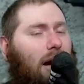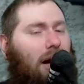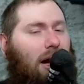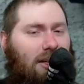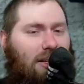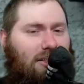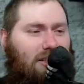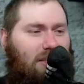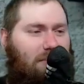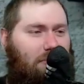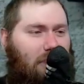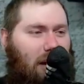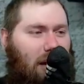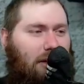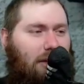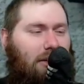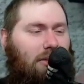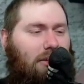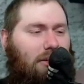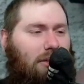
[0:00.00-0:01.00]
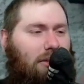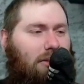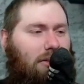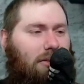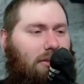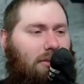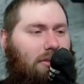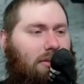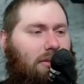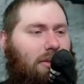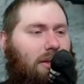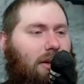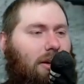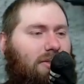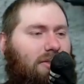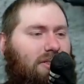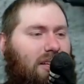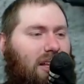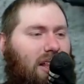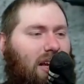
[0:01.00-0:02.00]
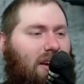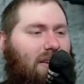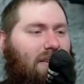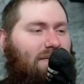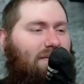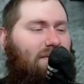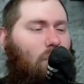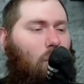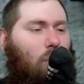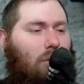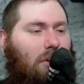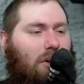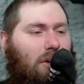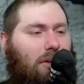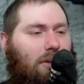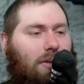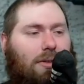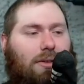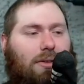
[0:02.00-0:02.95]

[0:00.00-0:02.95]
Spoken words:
honestly better. Let's say like a 4.